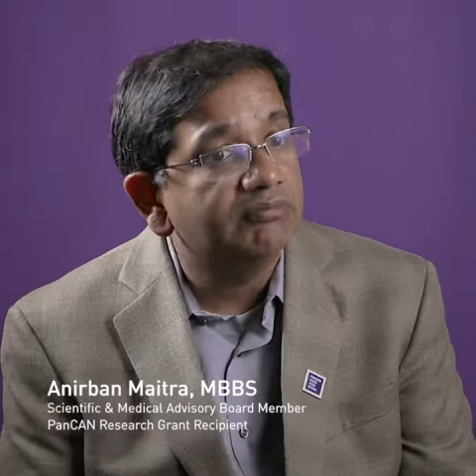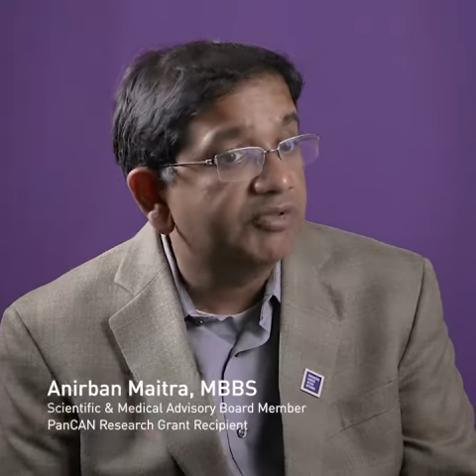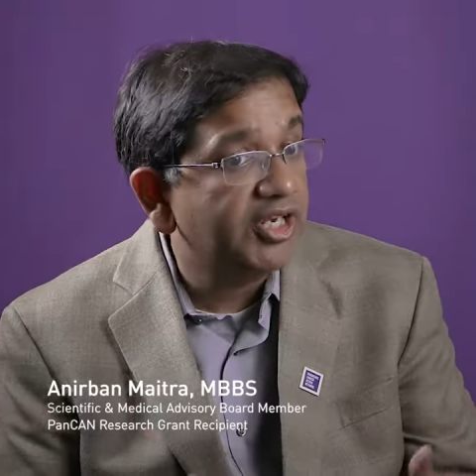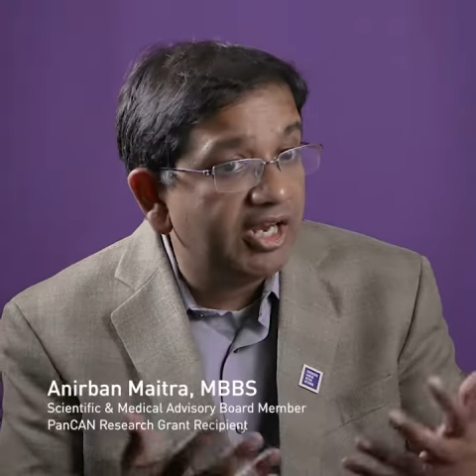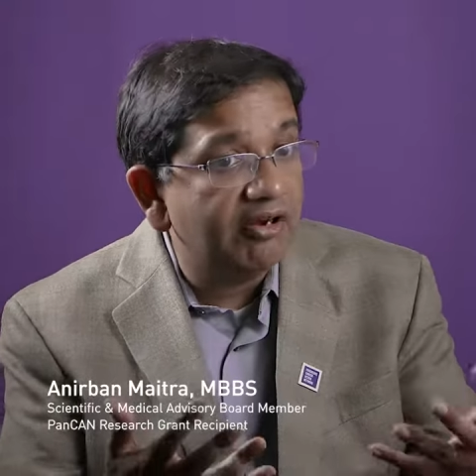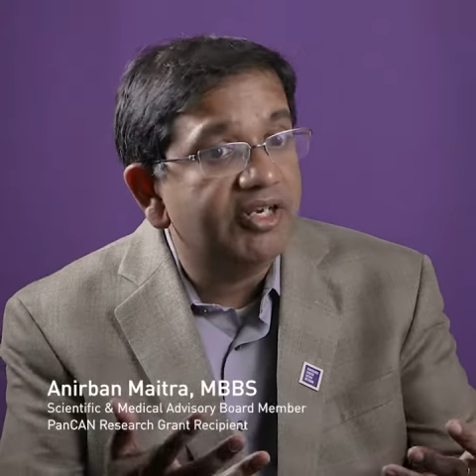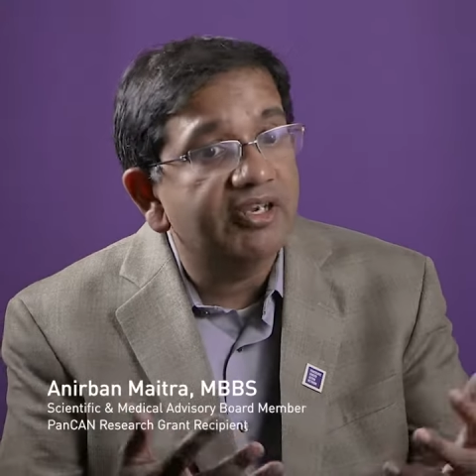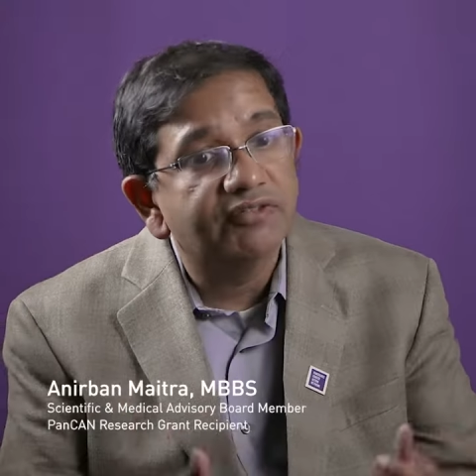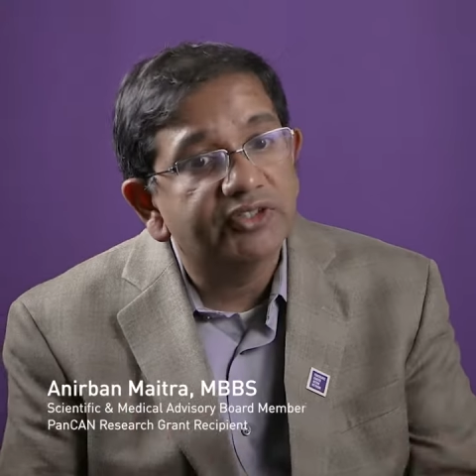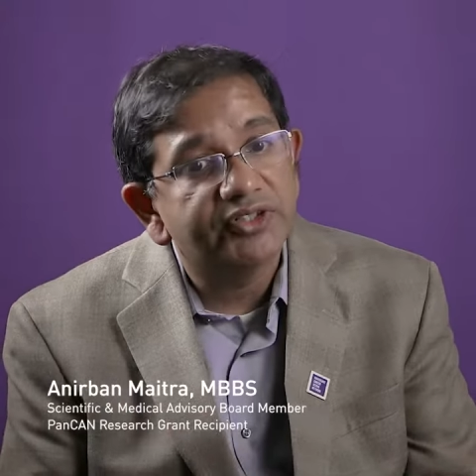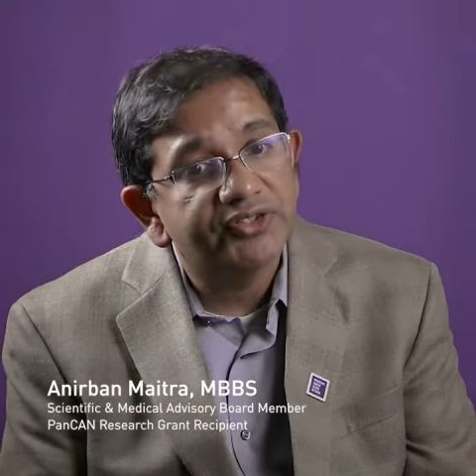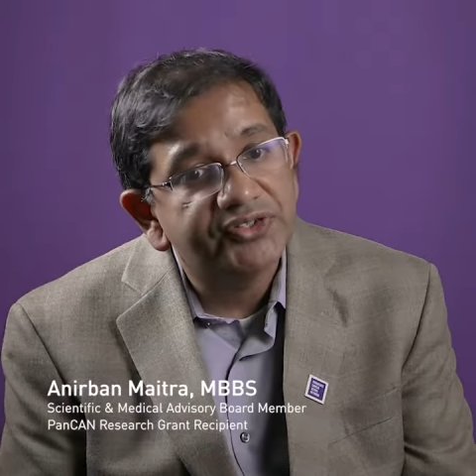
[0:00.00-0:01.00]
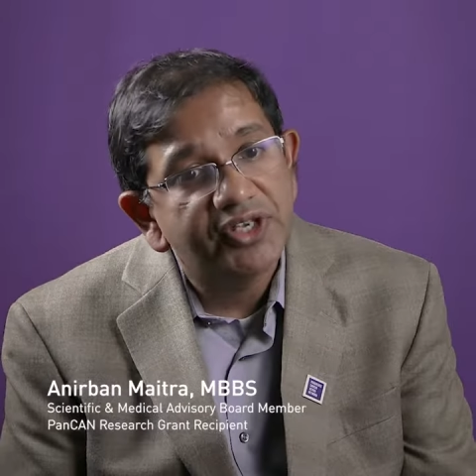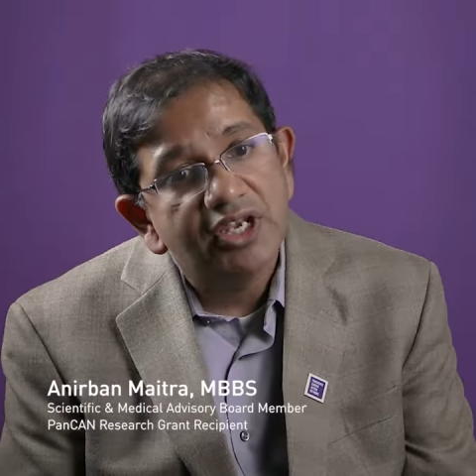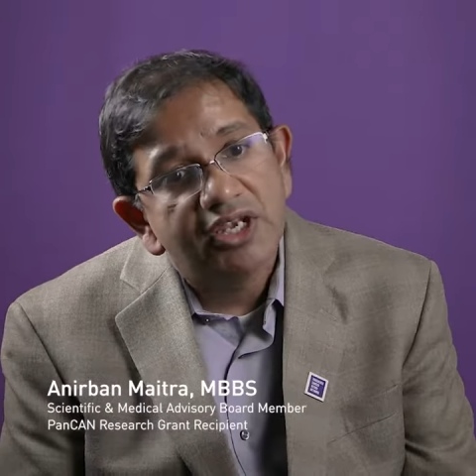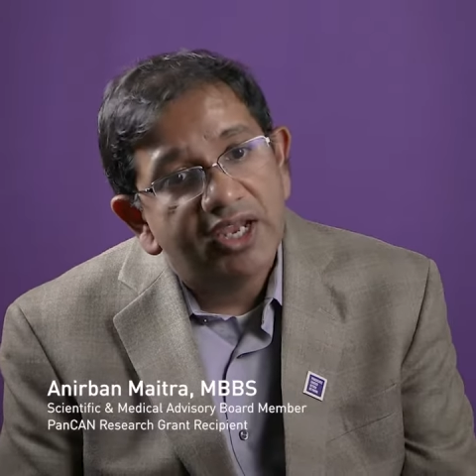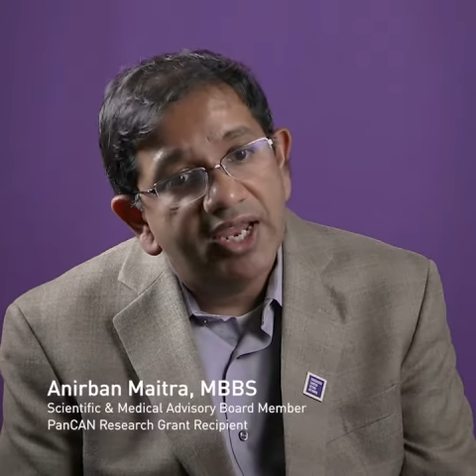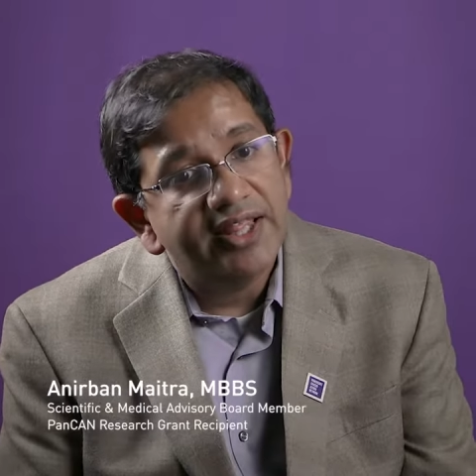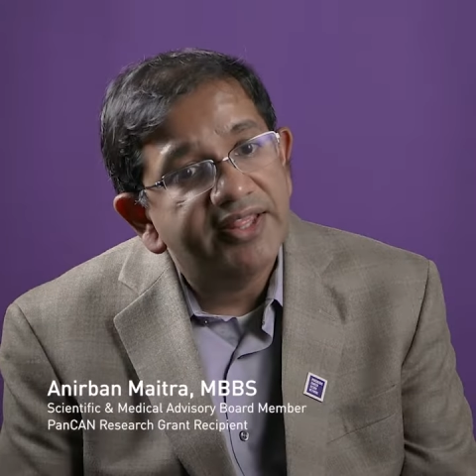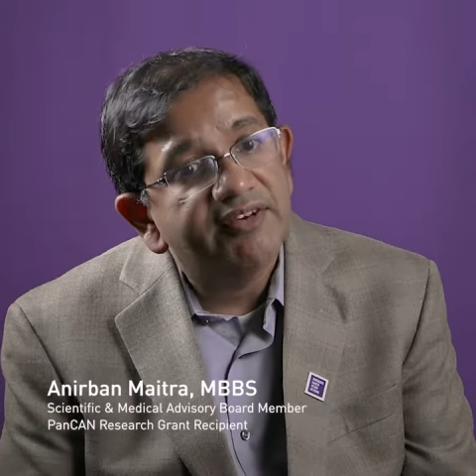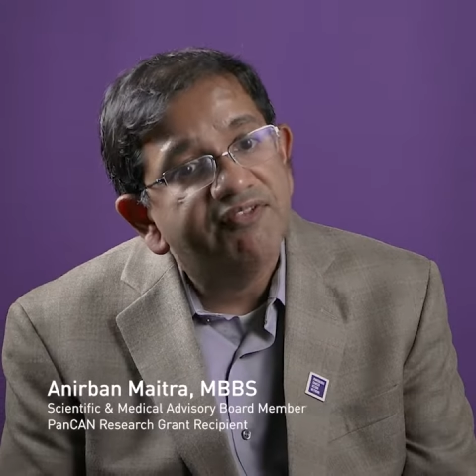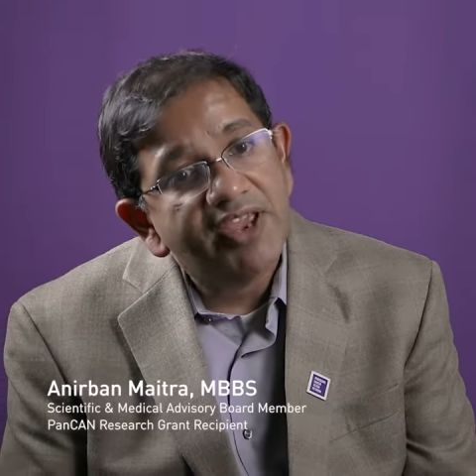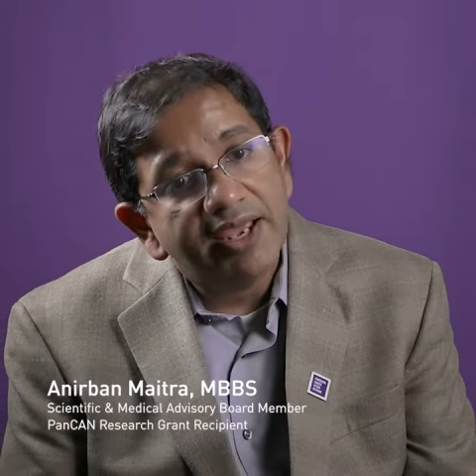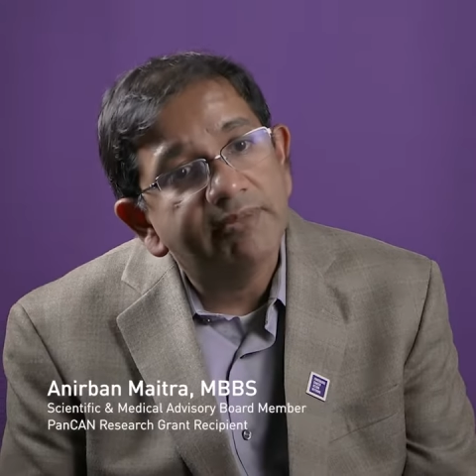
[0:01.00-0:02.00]
caregivers, and
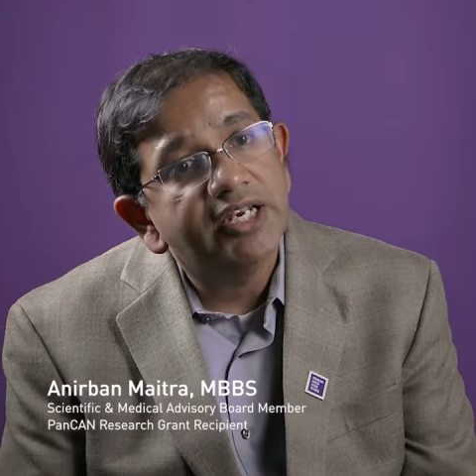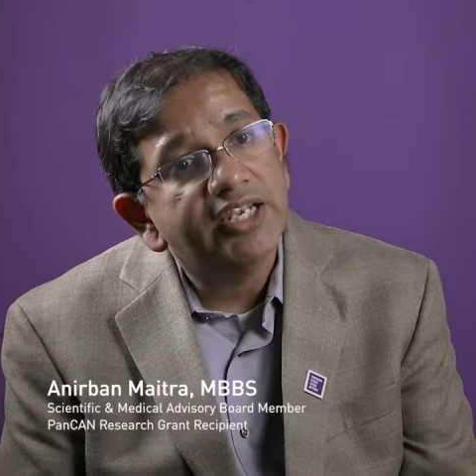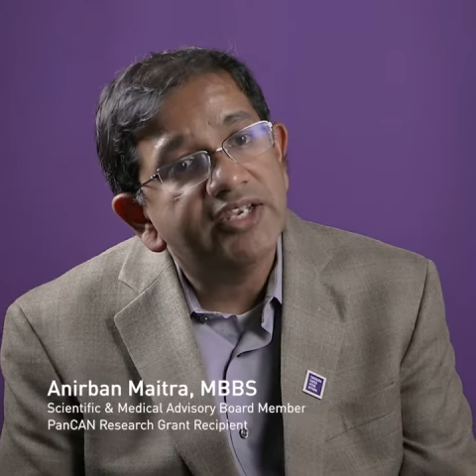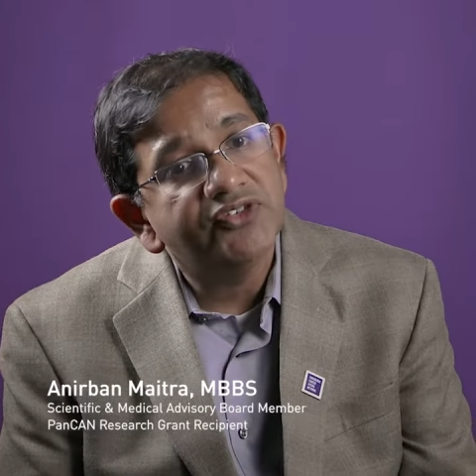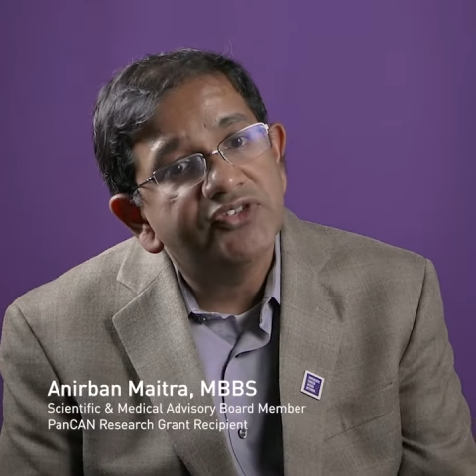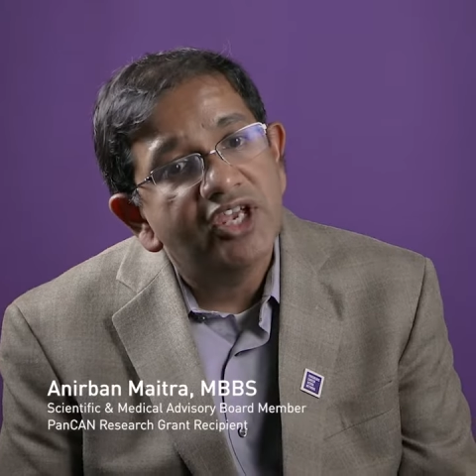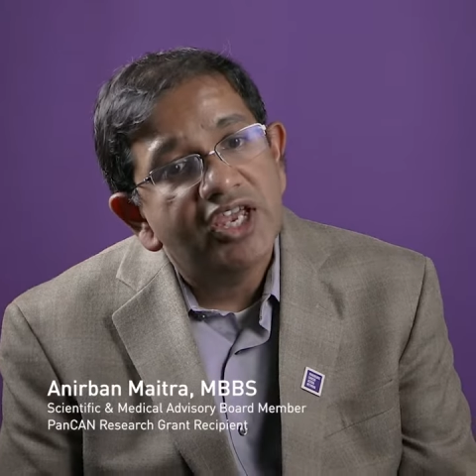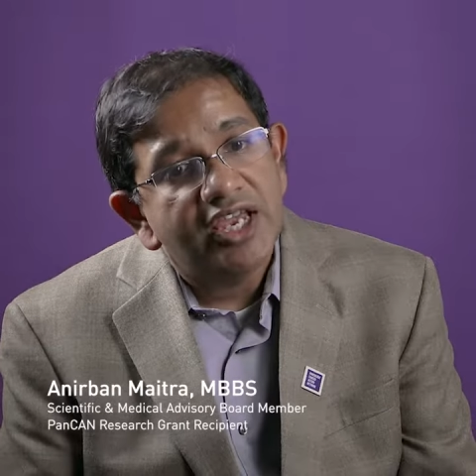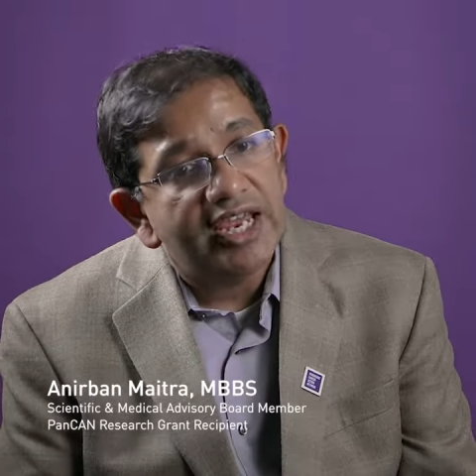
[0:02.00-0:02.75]
their families